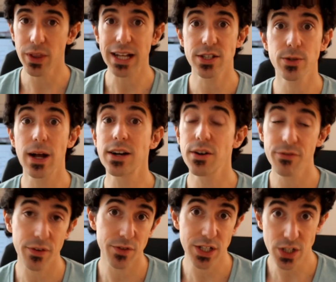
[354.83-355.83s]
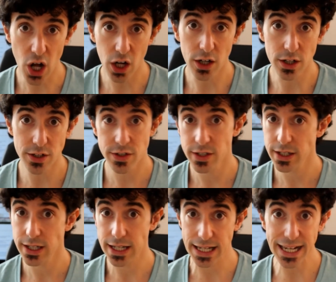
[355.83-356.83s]
that's $250
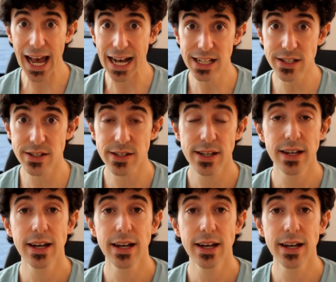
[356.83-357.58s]
in ads,